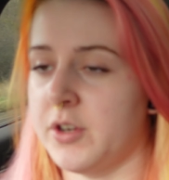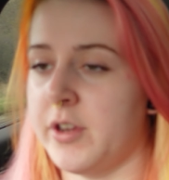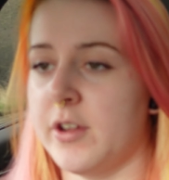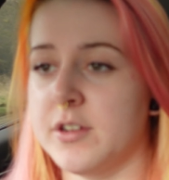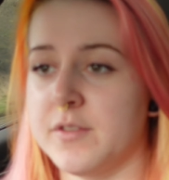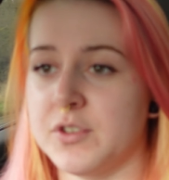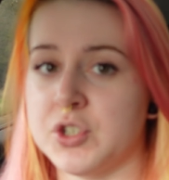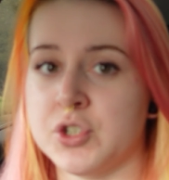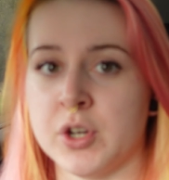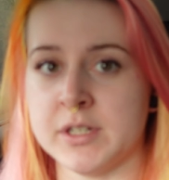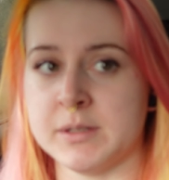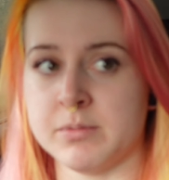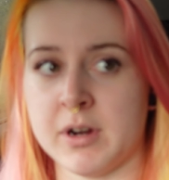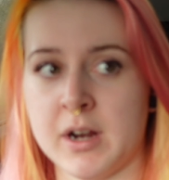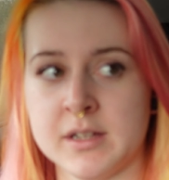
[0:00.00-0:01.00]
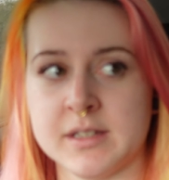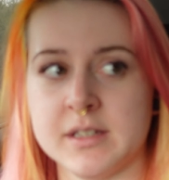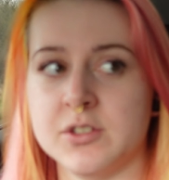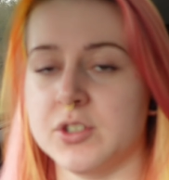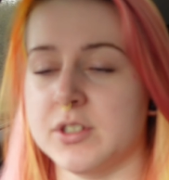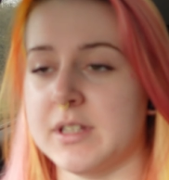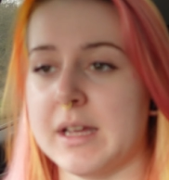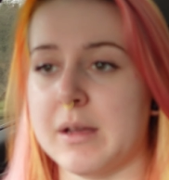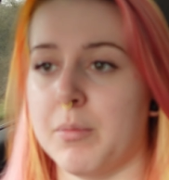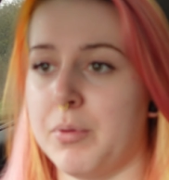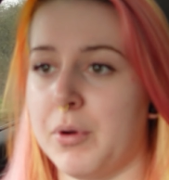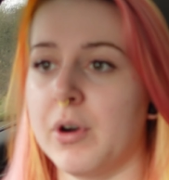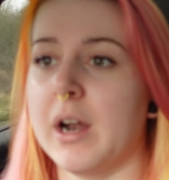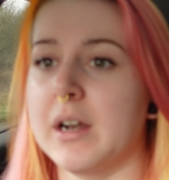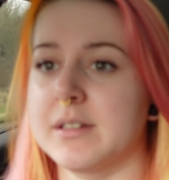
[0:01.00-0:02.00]
Not even choice paralysis, just like
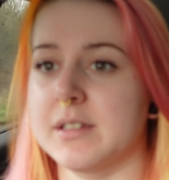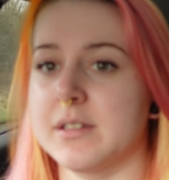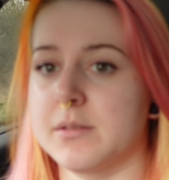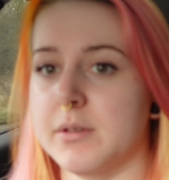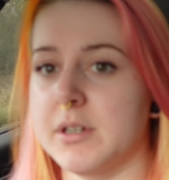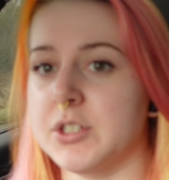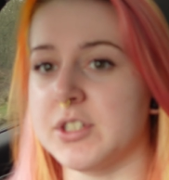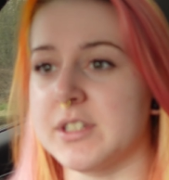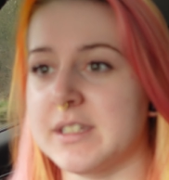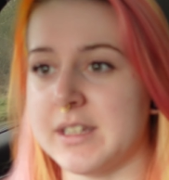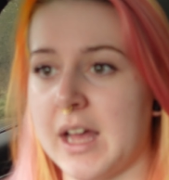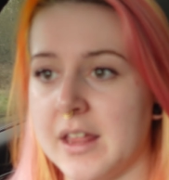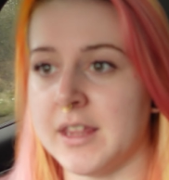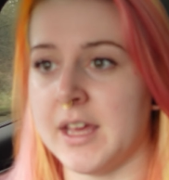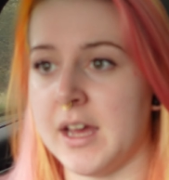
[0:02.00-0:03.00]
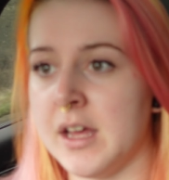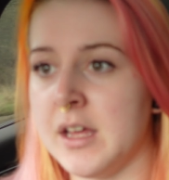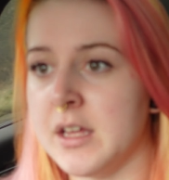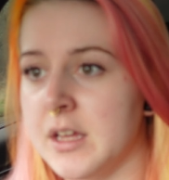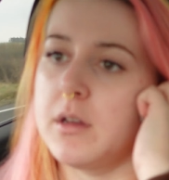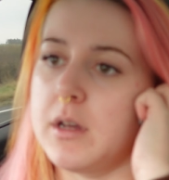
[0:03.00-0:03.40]
paralysis where I just sat there.